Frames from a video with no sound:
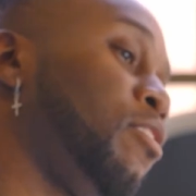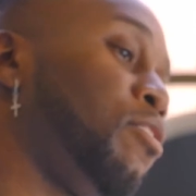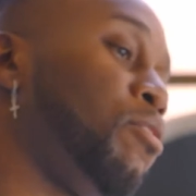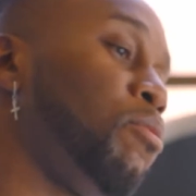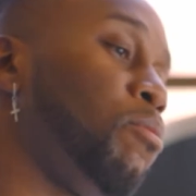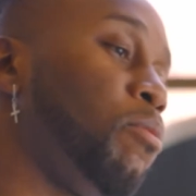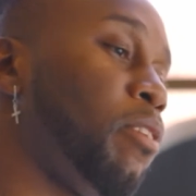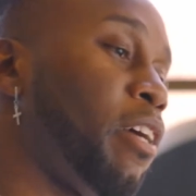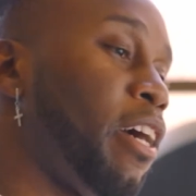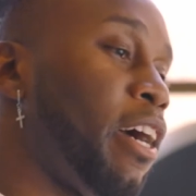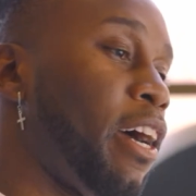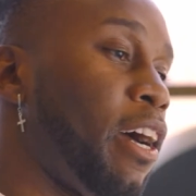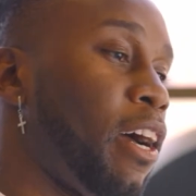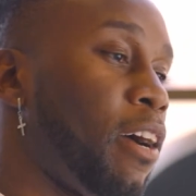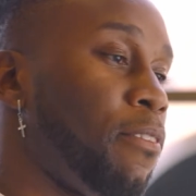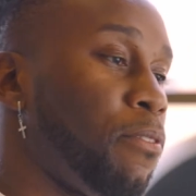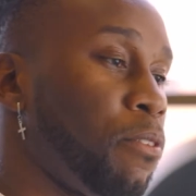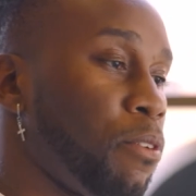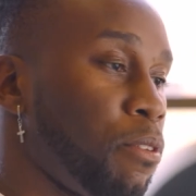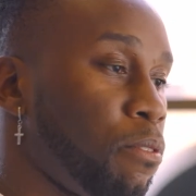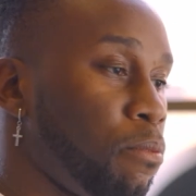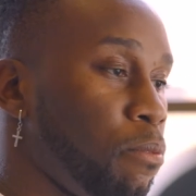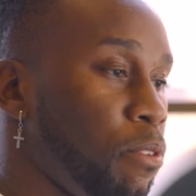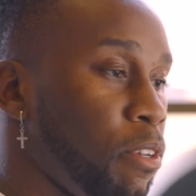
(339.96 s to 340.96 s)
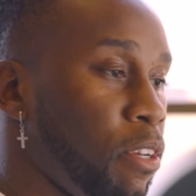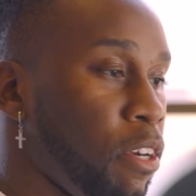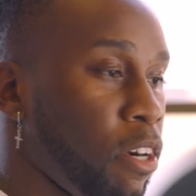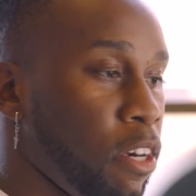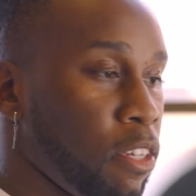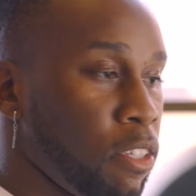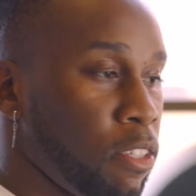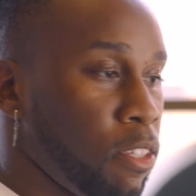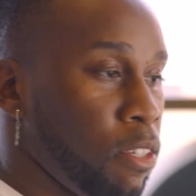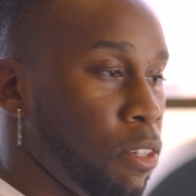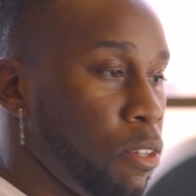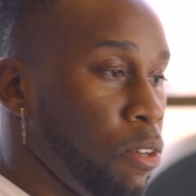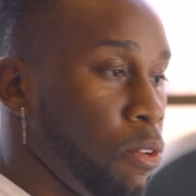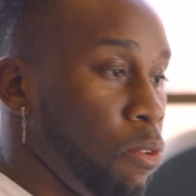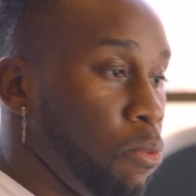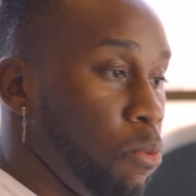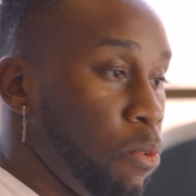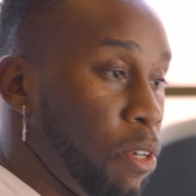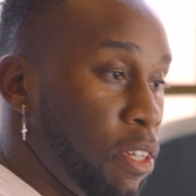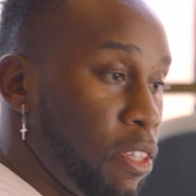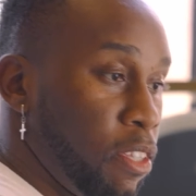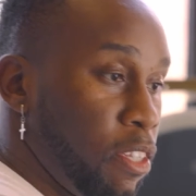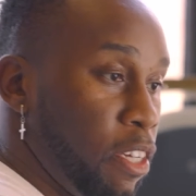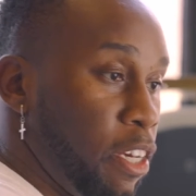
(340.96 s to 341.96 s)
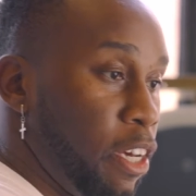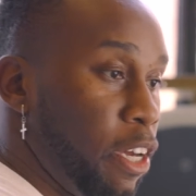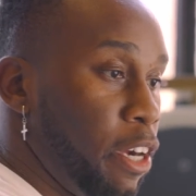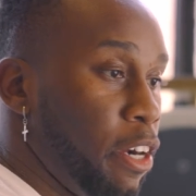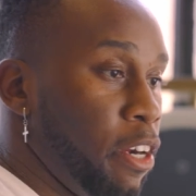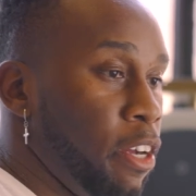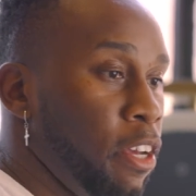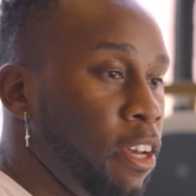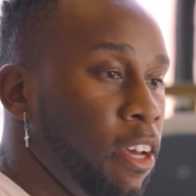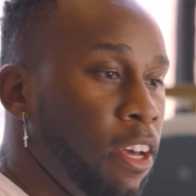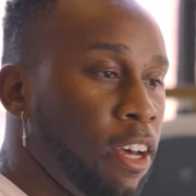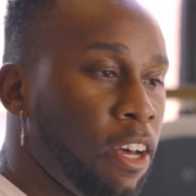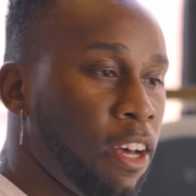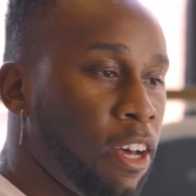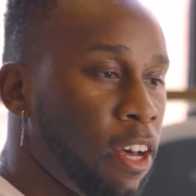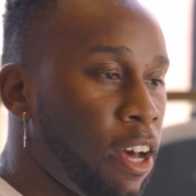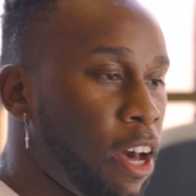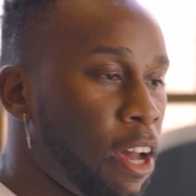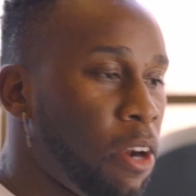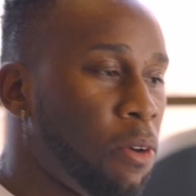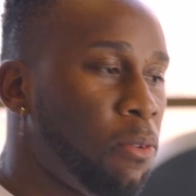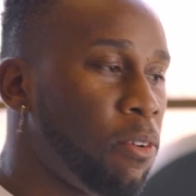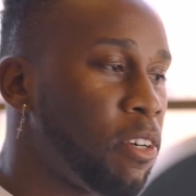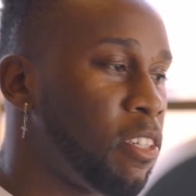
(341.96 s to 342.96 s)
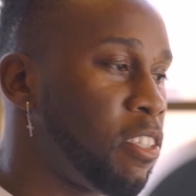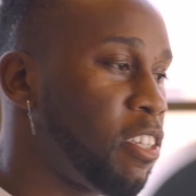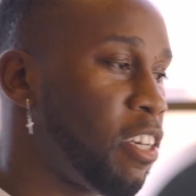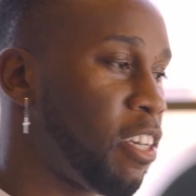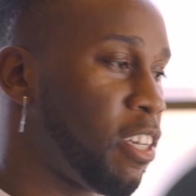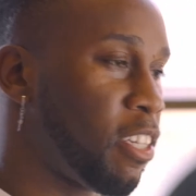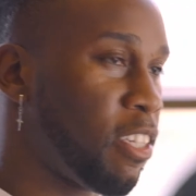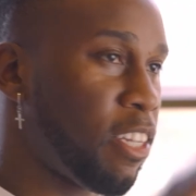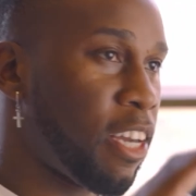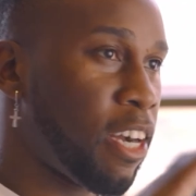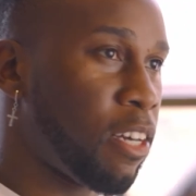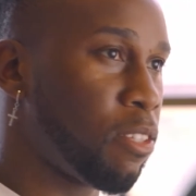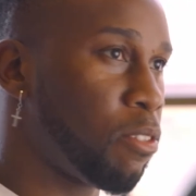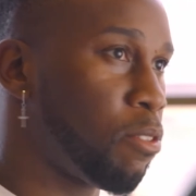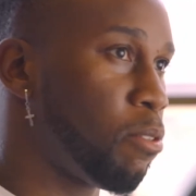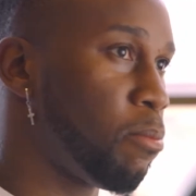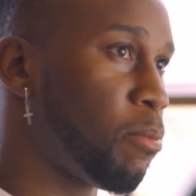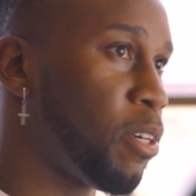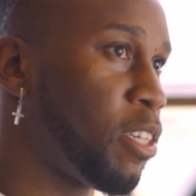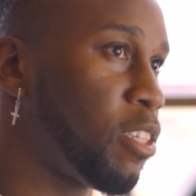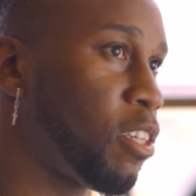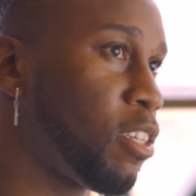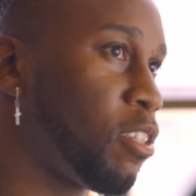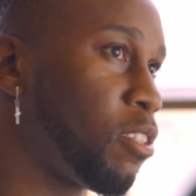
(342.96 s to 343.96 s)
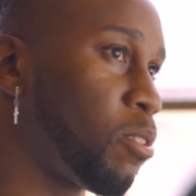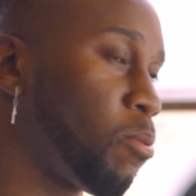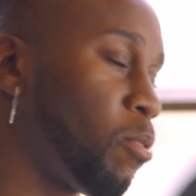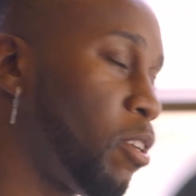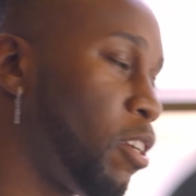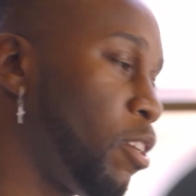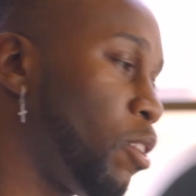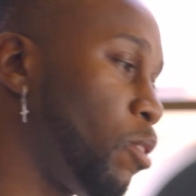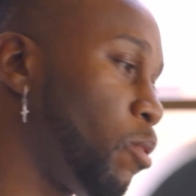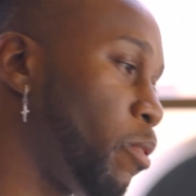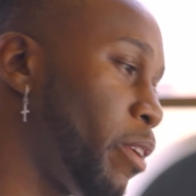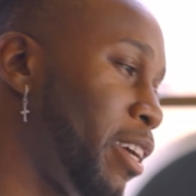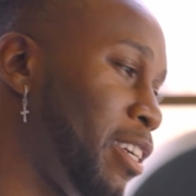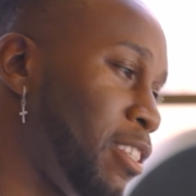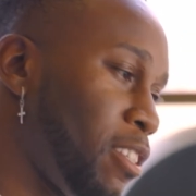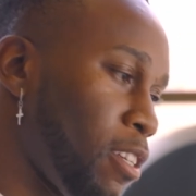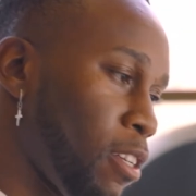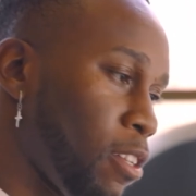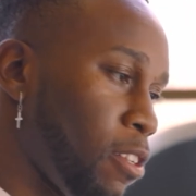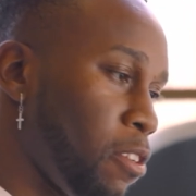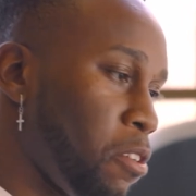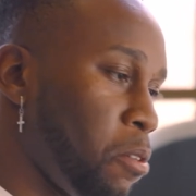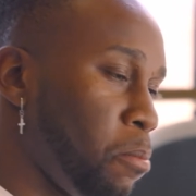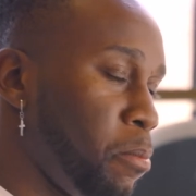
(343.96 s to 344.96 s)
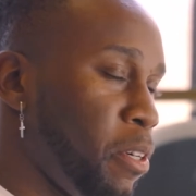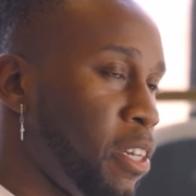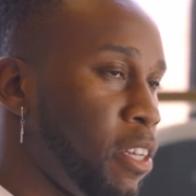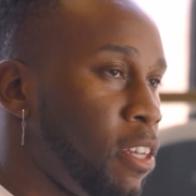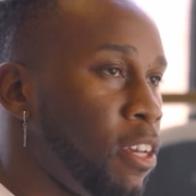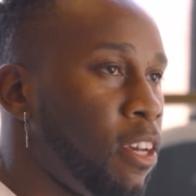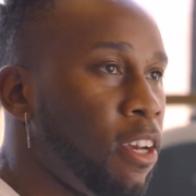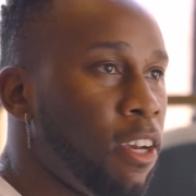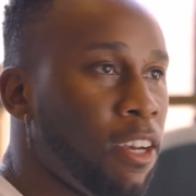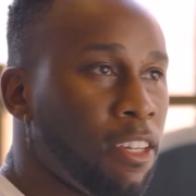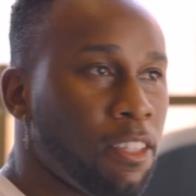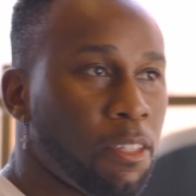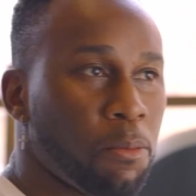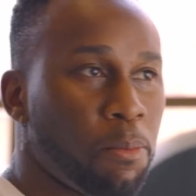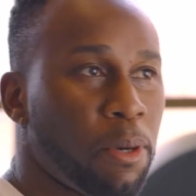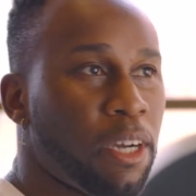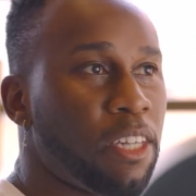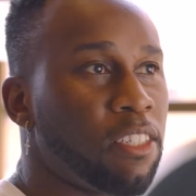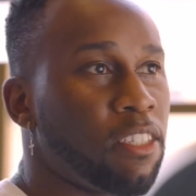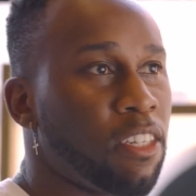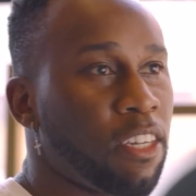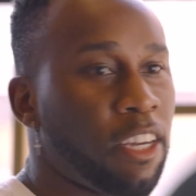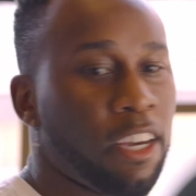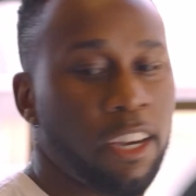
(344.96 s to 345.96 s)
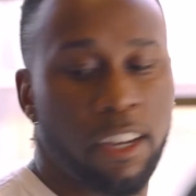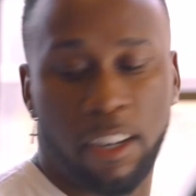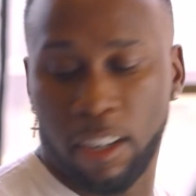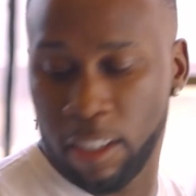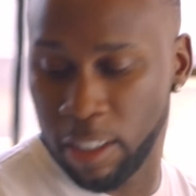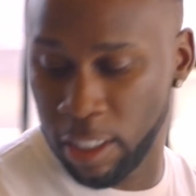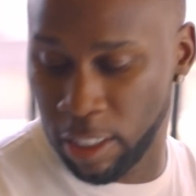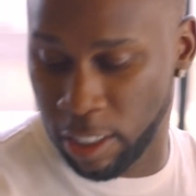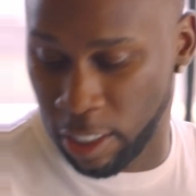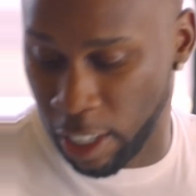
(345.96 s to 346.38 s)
a 2.5 or 3 guard to go with the hair. I don't wanna take it down too much, I just wanna graze it a little bit. Depends again on the